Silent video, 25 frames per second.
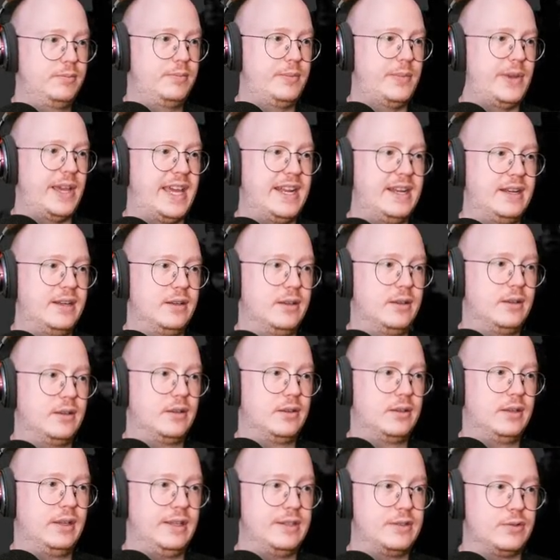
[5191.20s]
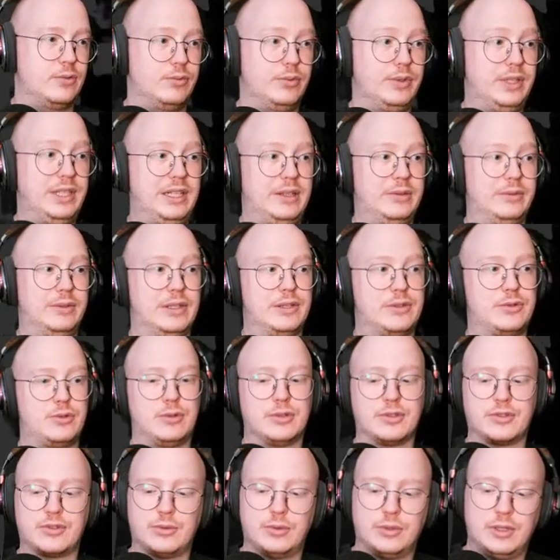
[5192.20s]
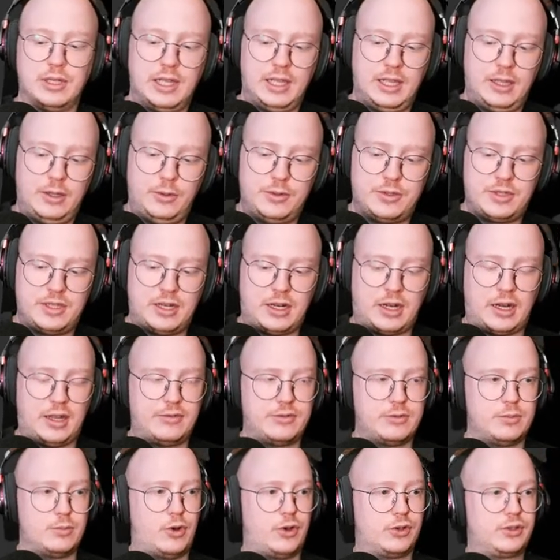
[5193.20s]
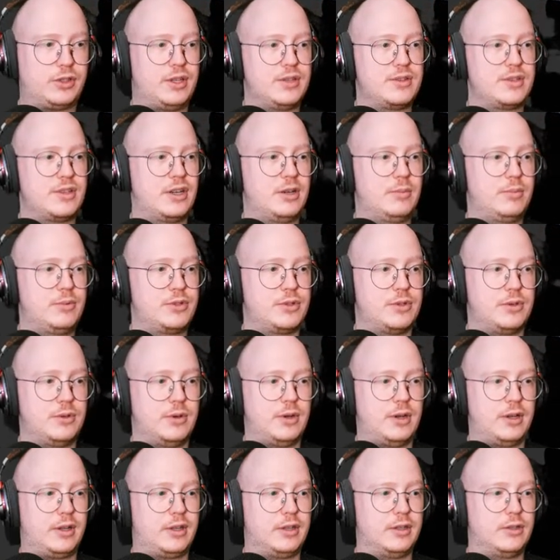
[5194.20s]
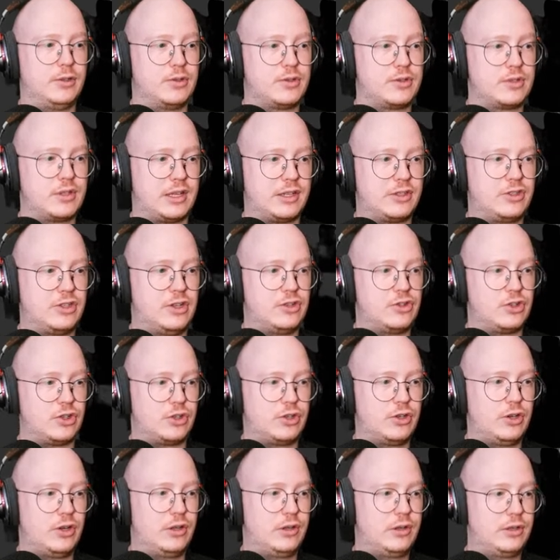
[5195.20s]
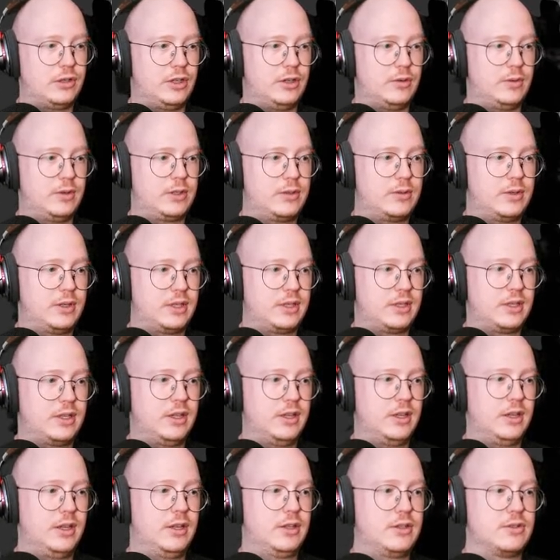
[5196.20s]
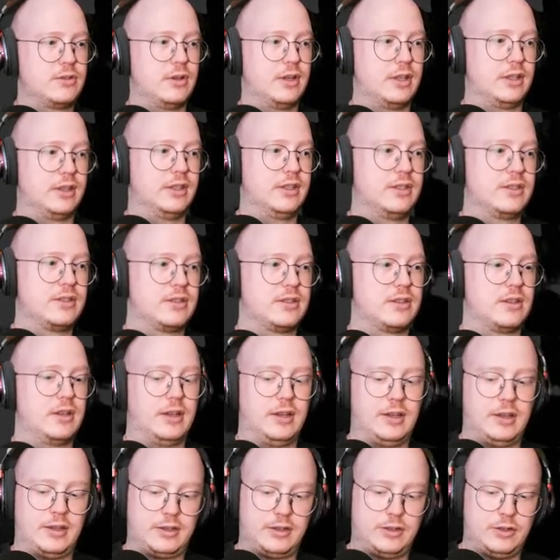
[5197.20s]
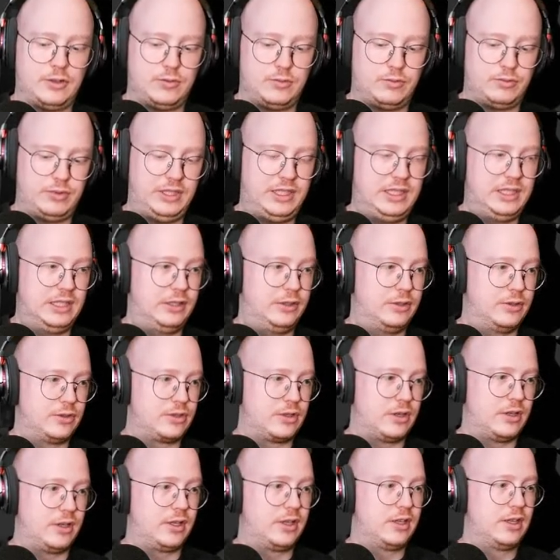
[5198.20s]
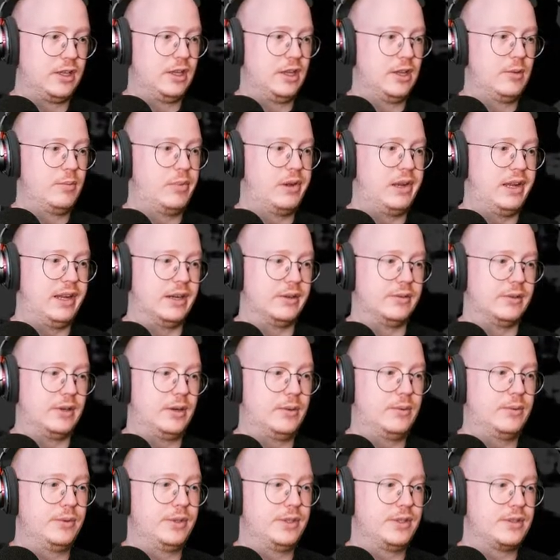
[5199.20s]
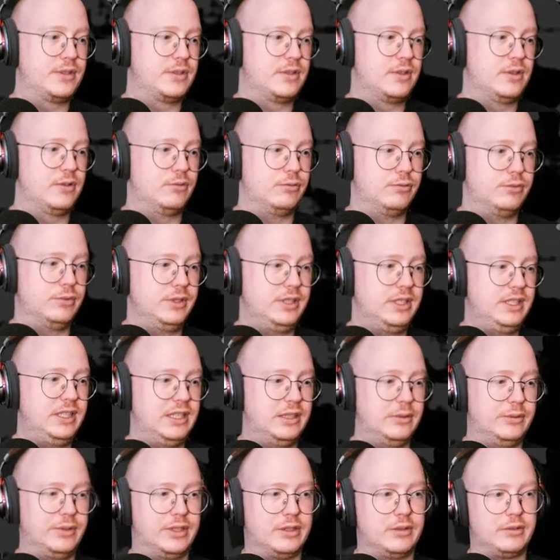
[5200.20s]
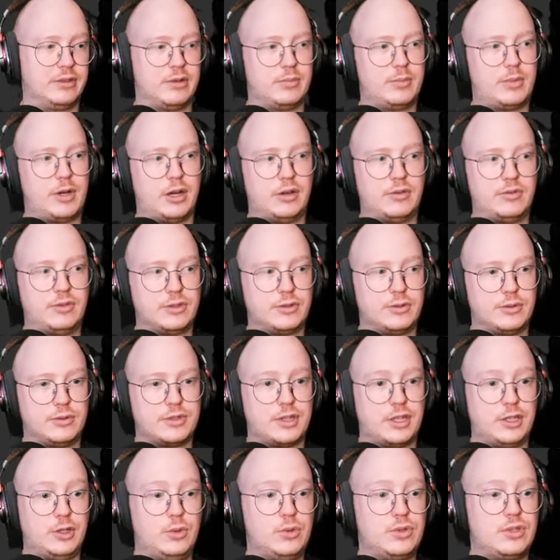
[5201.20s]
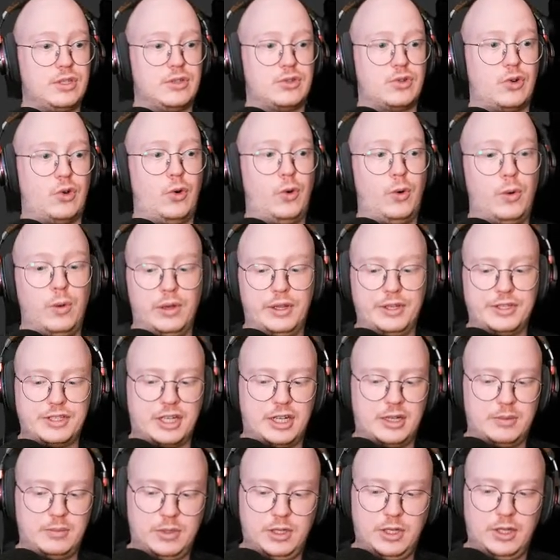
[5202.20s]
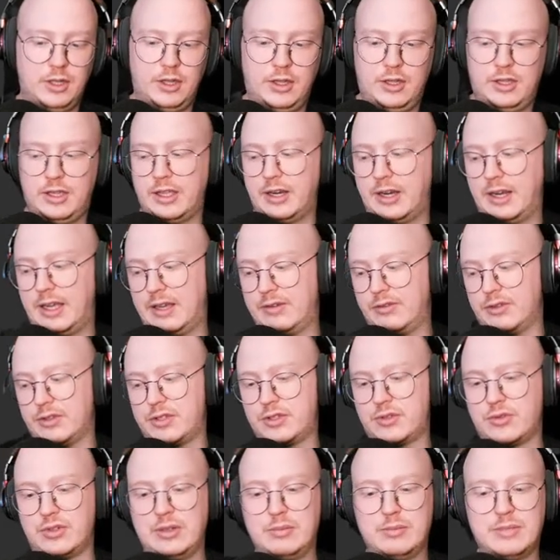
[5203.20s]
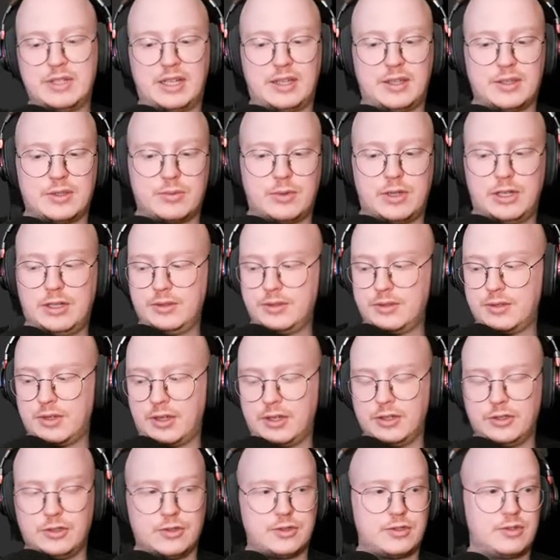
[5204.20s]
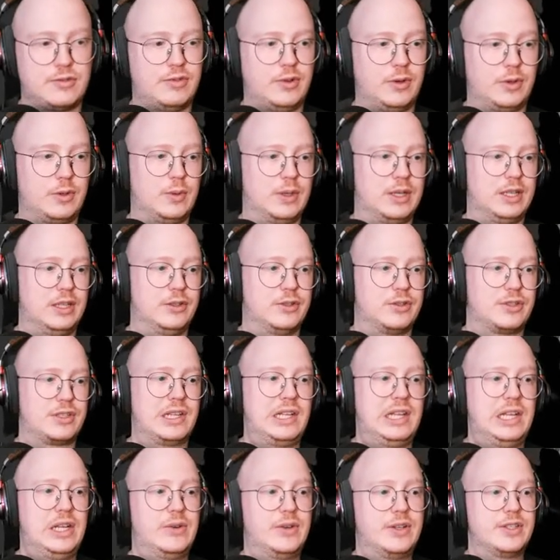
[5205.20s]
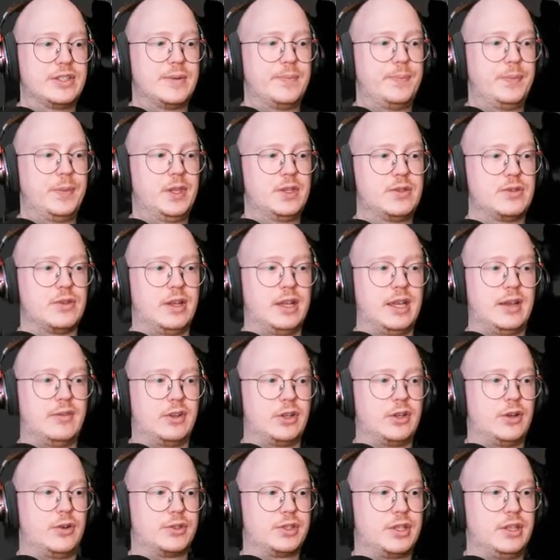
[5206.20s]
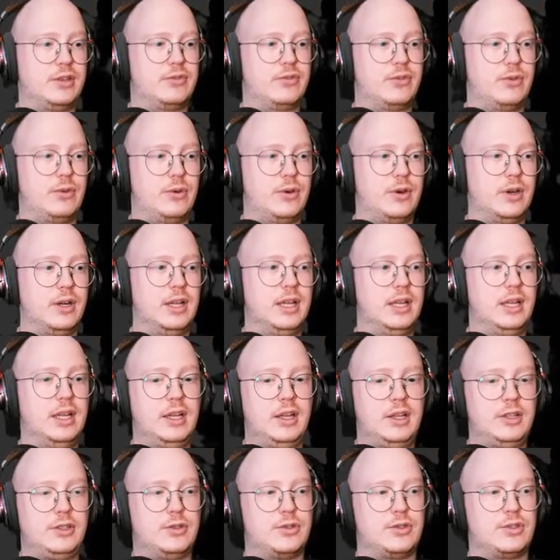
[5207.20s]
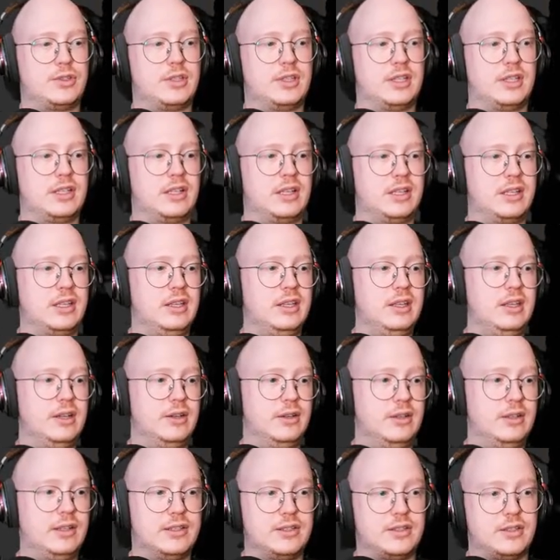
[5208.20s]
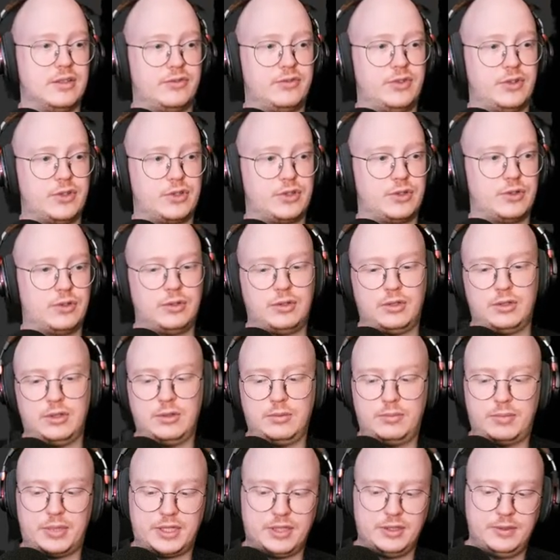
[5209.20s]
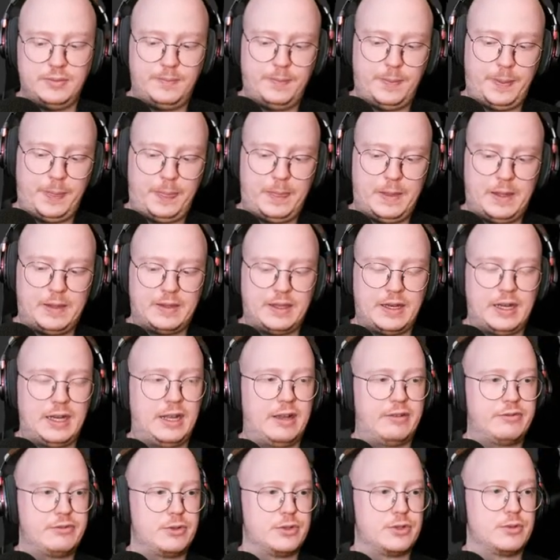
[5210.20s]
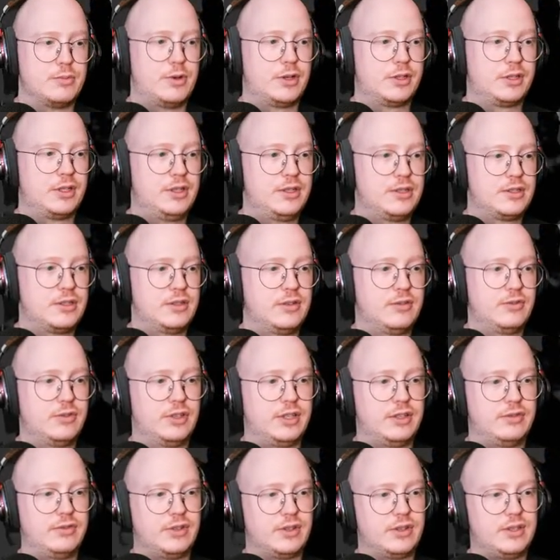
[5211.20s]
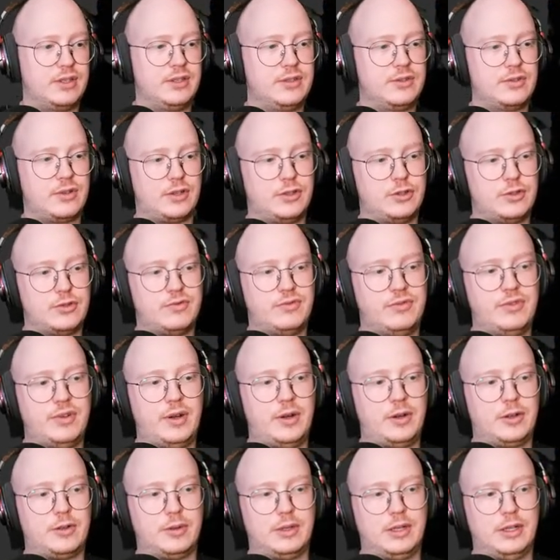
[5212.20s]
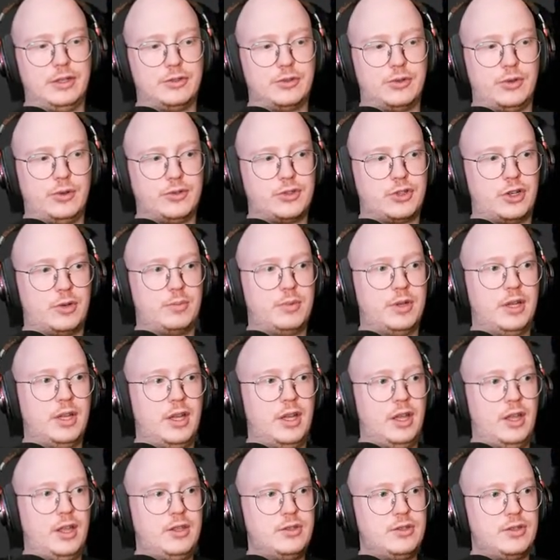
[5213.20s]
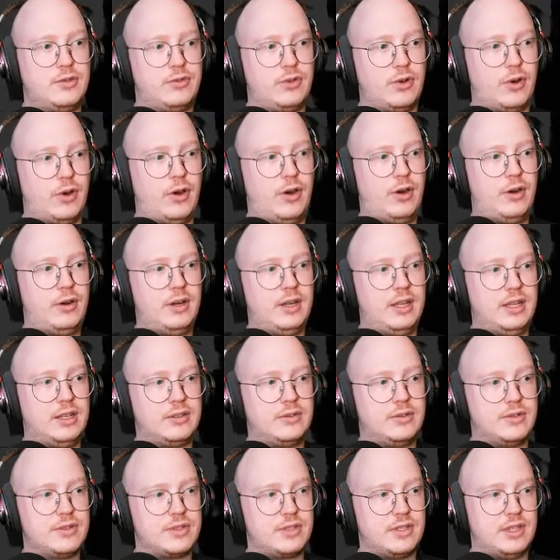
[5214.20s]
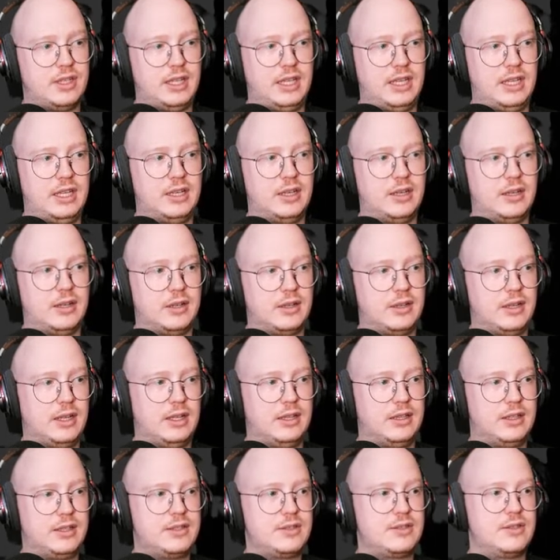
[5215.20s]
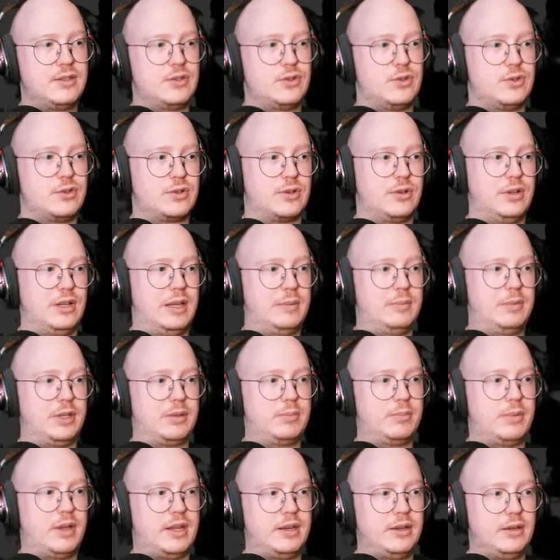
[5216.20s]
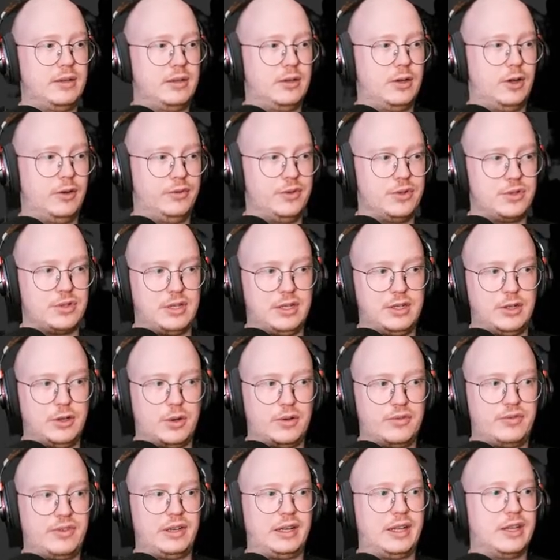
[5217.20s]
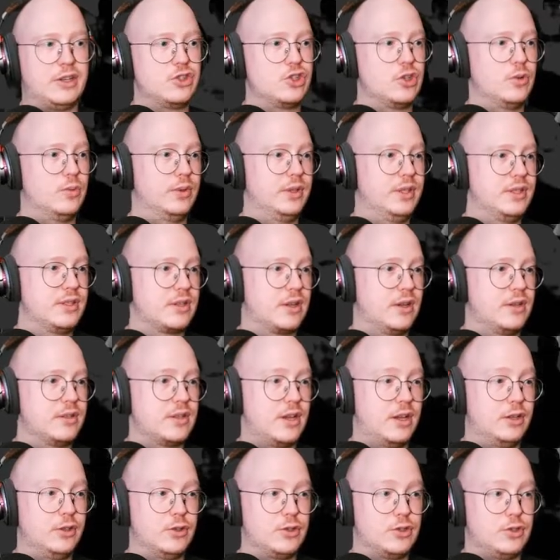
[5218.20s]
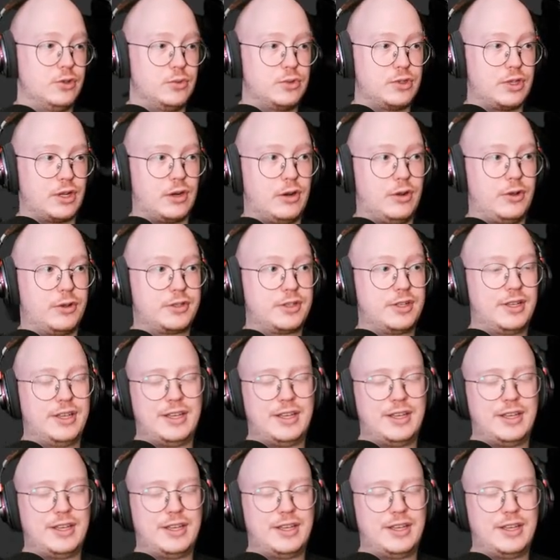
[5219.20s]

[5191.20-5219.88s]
Pen. It's a really, really solid tool. You see here I have some hotkeys set up, so I can just like change the color real quick. So like this, uh, I can really just like play around with this. Really, really, really powerful tools. I use this all the time. And I have a Stream Deck as well, so I can just very quickly just clear it. So I have a hotkey for just uh, clicking here. This is a physical button. And then I have just some hotkeys for different things, so I can just very quickly draw on top. So if you are interested in, in this, this is called Epic Pen. Obviously no affiliation with these guys, I just use it a lot.